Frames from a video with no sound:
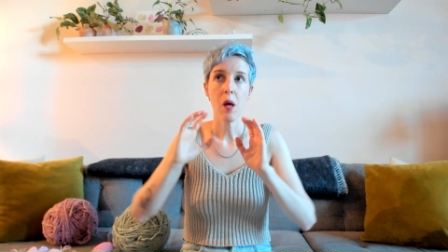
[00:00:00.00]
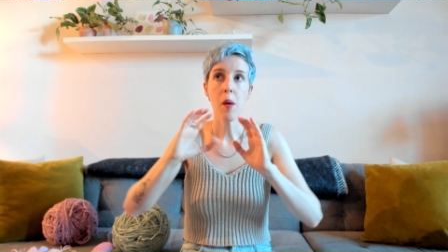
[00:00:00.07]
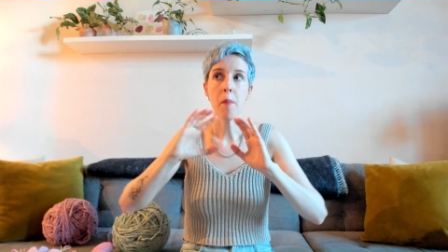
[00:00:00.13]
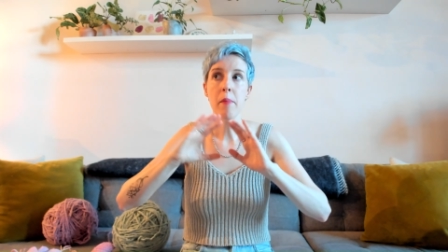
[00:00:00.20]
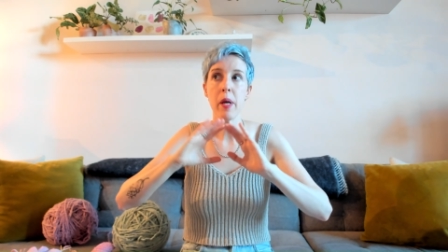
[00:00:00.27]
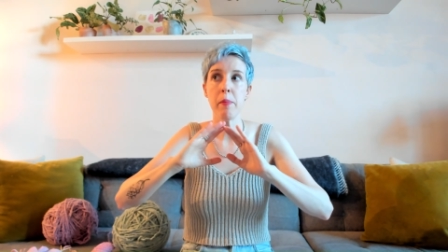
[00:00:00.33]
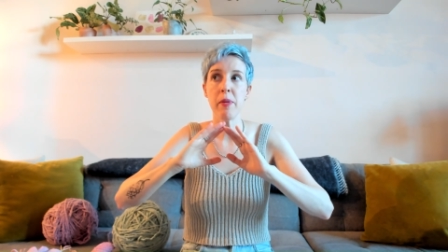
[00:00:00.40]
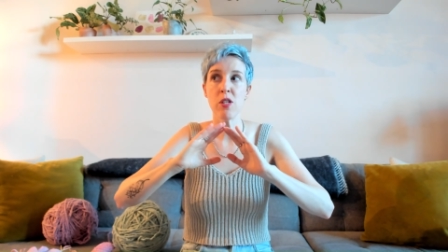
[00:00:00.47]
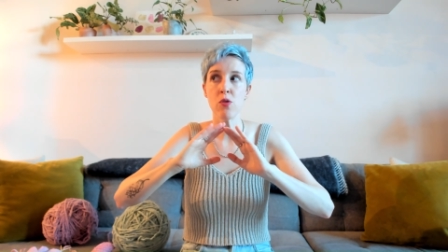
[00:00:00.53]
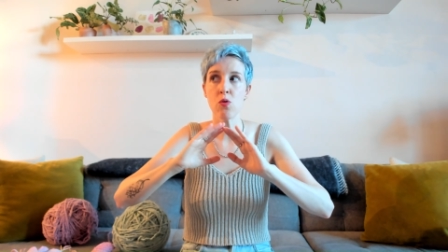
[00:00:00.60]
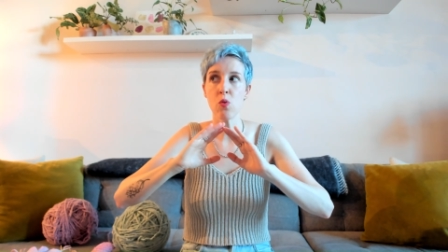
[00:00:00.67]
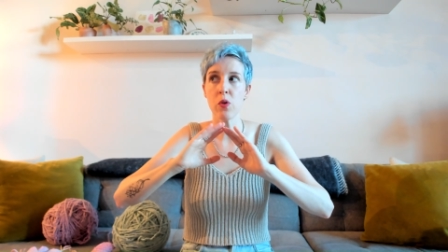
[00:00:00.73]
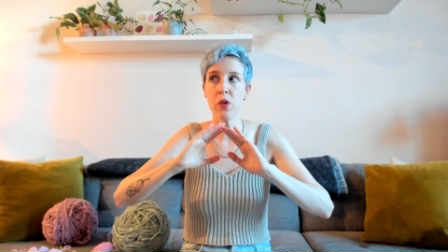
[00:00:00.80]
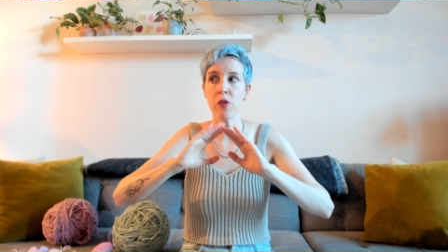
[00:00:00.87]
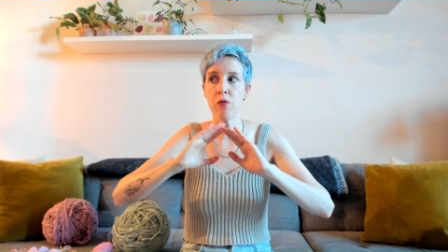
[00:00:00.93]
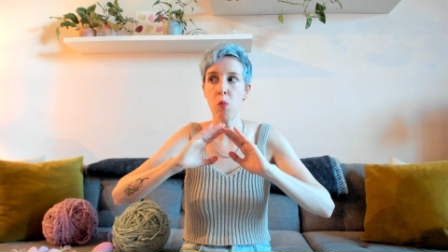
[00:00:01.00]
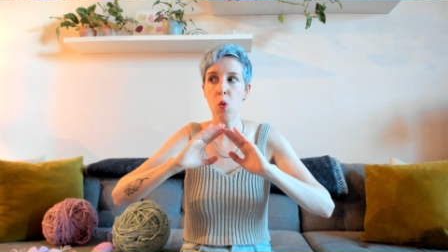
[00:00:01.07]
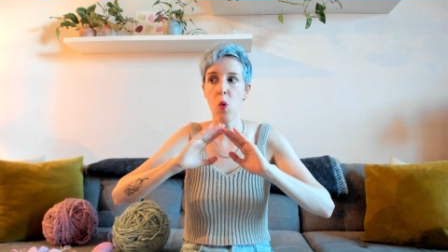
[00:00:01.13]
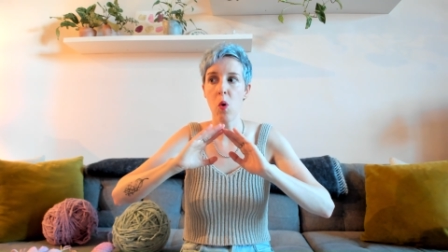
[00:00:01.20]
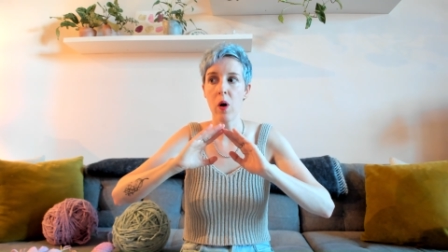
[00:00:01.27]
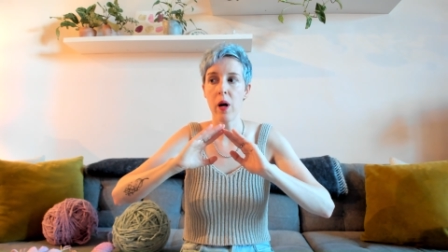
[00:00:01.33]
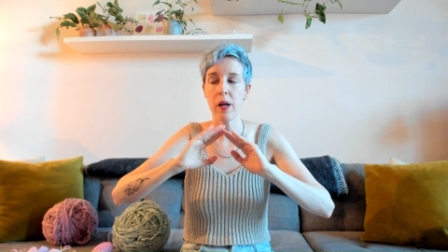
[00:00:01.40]
maybe sort of
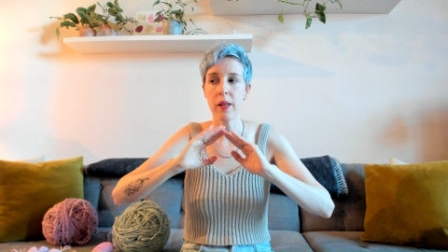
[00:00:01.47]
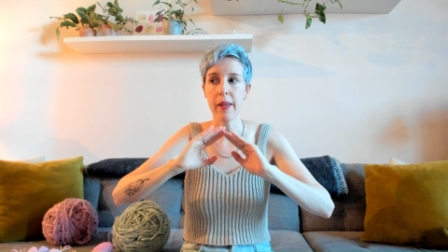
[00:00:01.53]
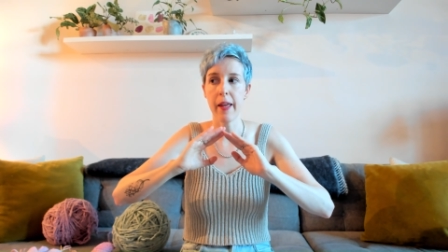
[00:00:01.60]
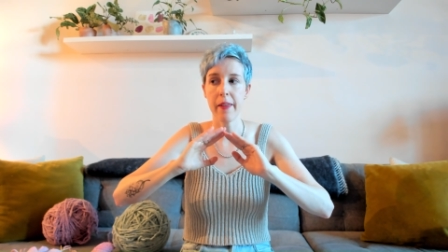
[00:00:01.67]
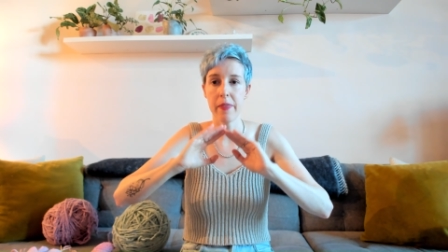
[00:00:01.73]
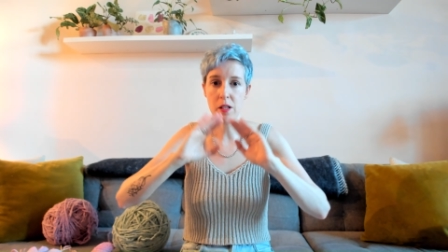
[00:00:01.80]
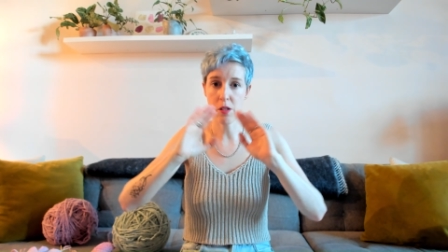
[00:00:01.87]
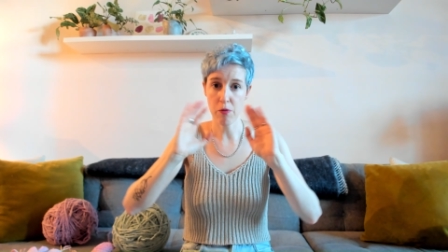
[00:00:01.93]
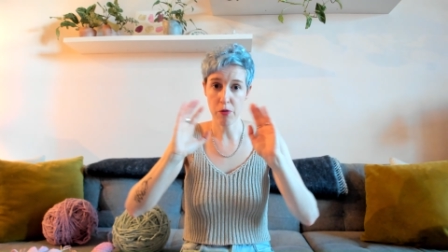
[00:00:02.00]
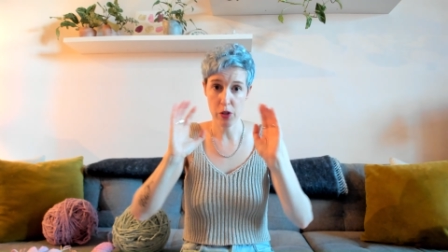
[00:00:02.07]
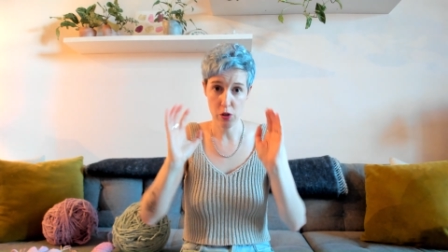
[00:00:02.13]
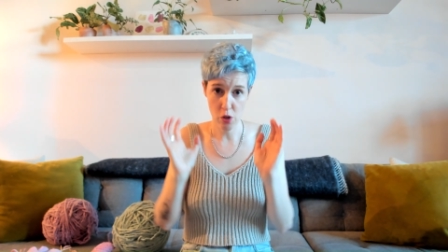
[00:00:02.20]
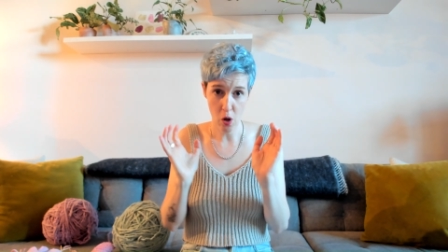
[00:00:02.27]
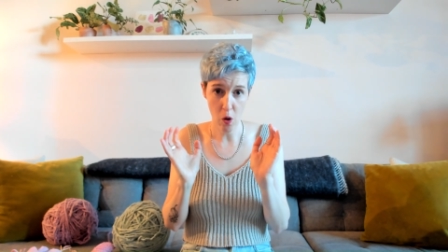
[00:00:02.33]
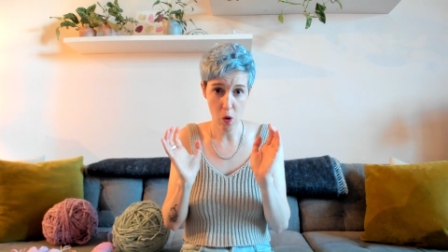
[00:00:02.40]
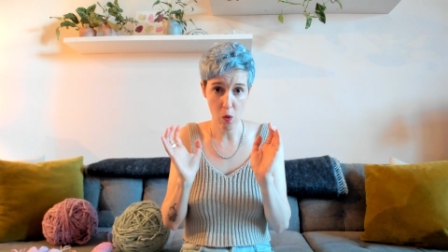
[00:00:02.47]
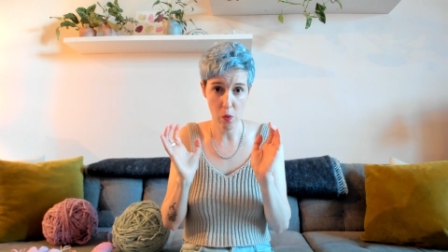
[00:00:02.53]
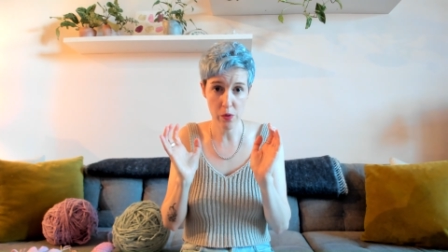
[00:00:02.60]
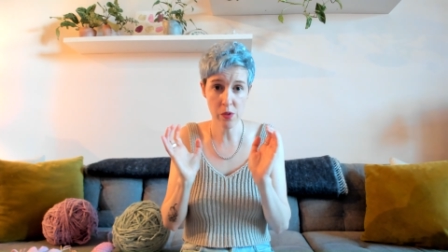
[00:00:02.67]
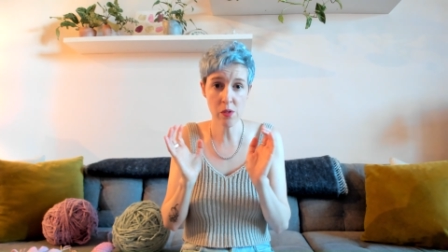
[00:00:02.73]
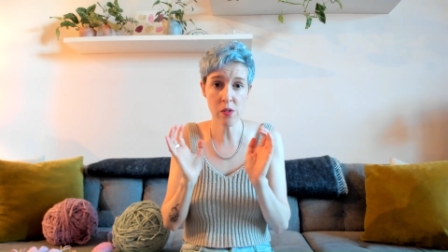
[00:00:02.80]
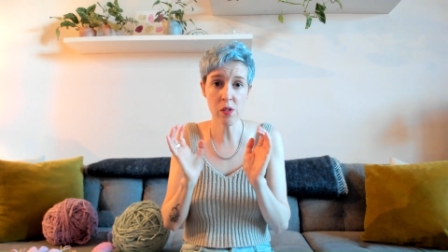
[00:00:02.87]
more like the different
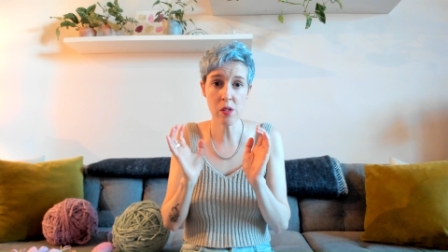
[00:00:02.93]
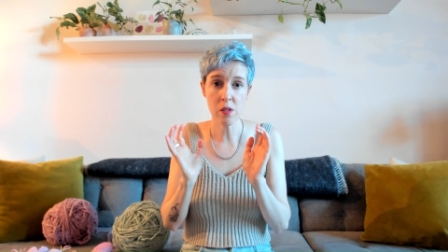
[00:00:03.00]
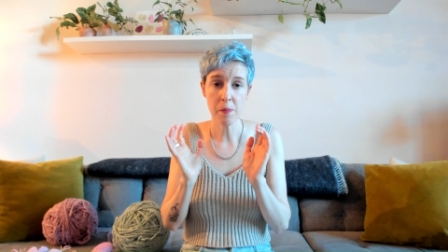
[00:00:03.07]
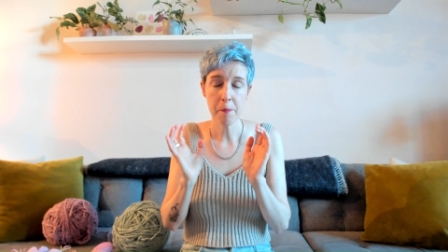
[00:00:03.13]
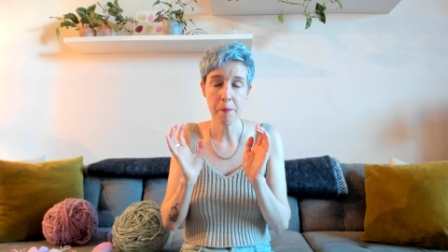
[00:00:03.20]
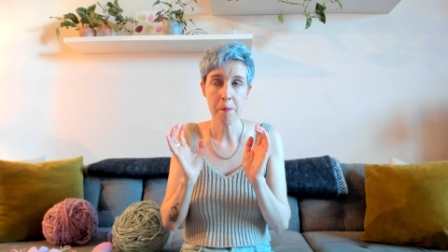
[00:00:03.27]
tones